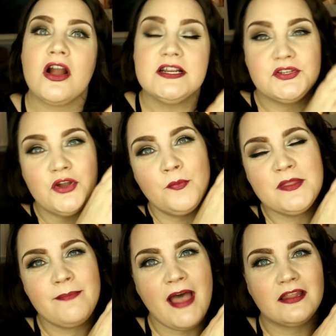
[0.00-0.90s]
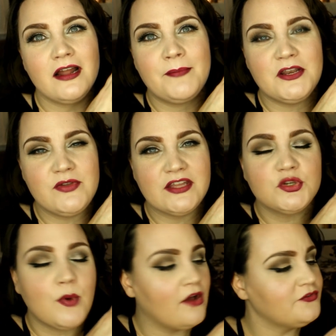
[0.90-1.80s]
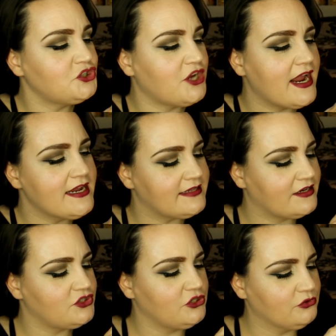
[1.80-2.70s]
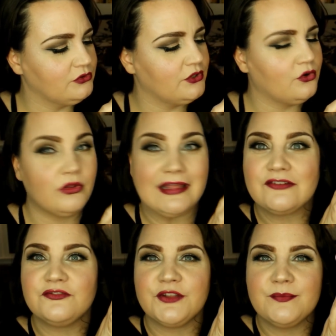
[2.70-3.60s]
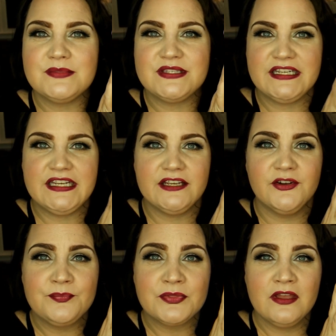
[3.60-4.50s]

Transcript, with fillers: All right, so you open the palette up and you get 12 shades and two little like flimsy